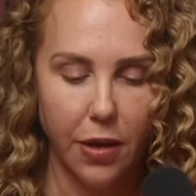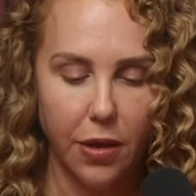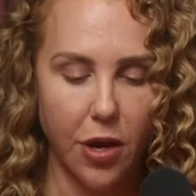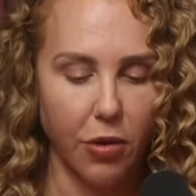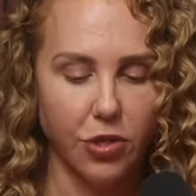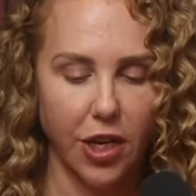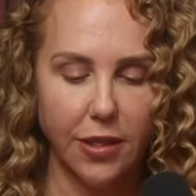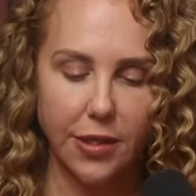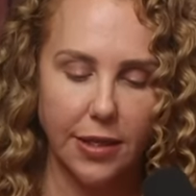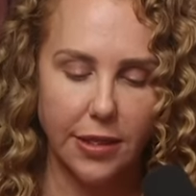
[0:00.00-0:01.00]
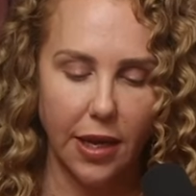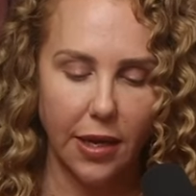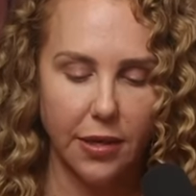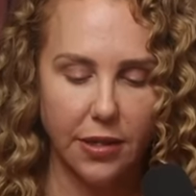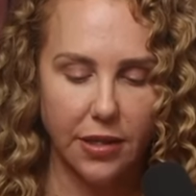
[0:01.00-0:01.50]
No chance, I
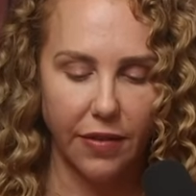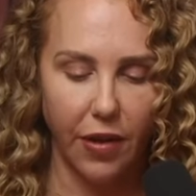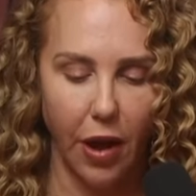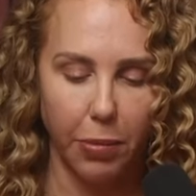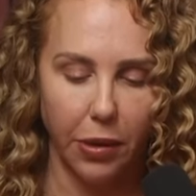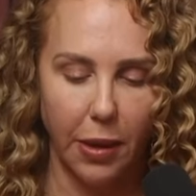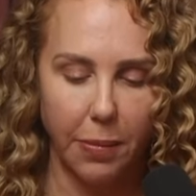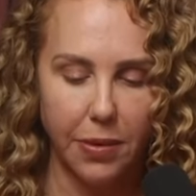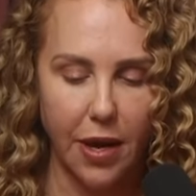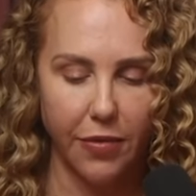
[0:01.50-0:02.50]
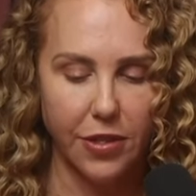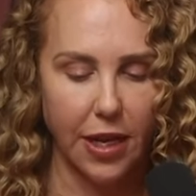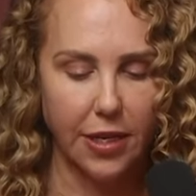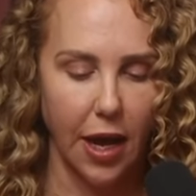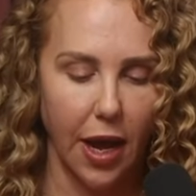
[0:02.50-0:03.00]
said. Stiff upper lip, never
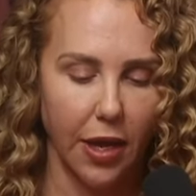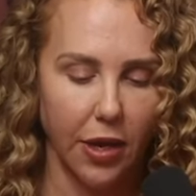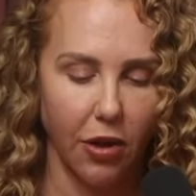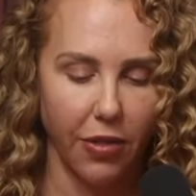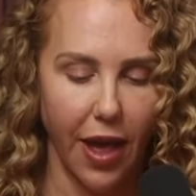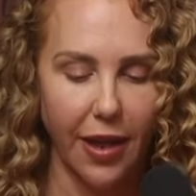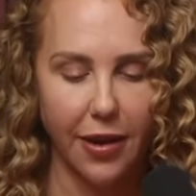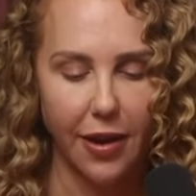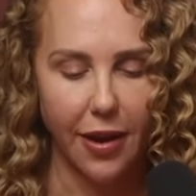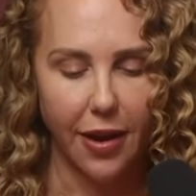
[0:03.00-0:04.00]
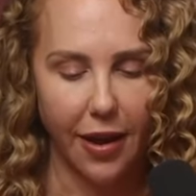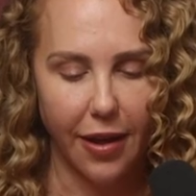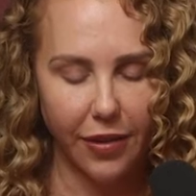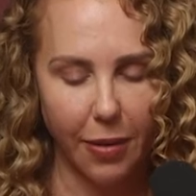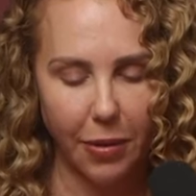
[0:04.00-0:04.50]
say die, and all that.
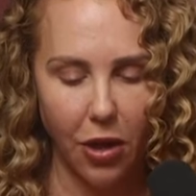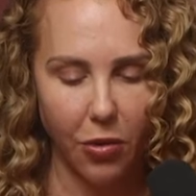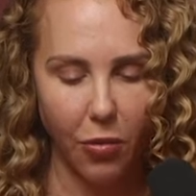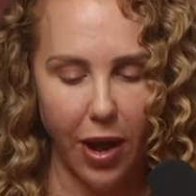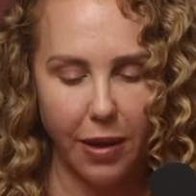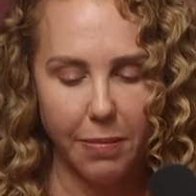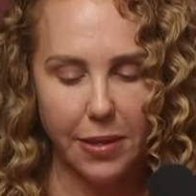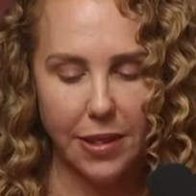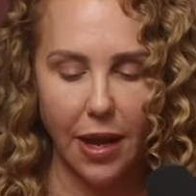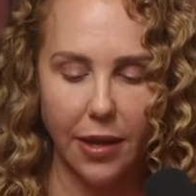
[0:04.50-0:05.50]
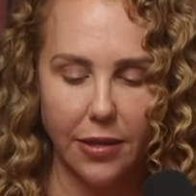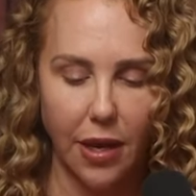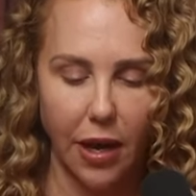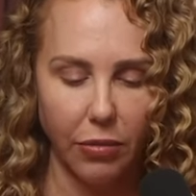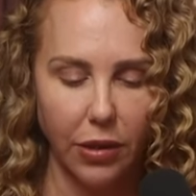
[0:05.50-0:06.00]
I've come a long way, and besides,
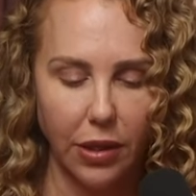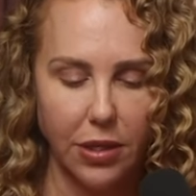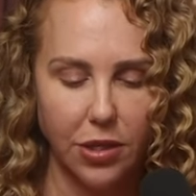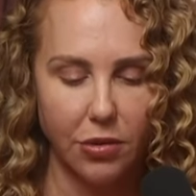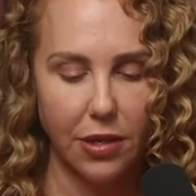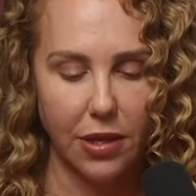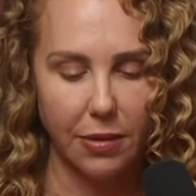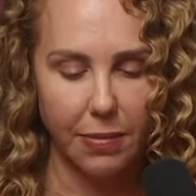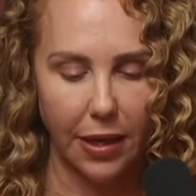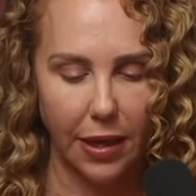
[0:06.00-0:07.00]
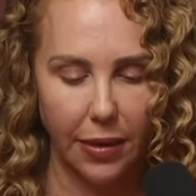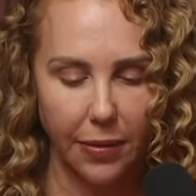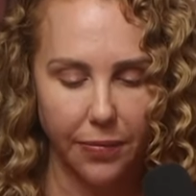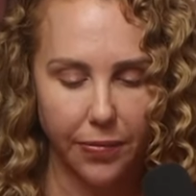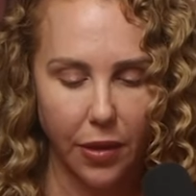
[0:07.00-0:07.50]
I really do need the money.
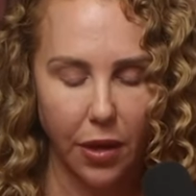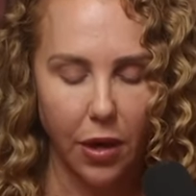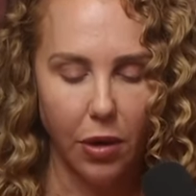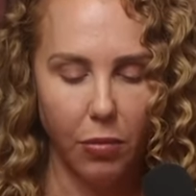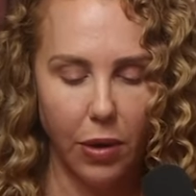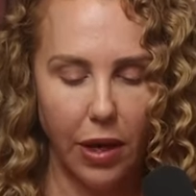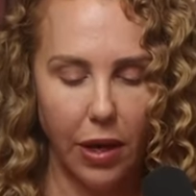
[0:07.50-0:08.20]
we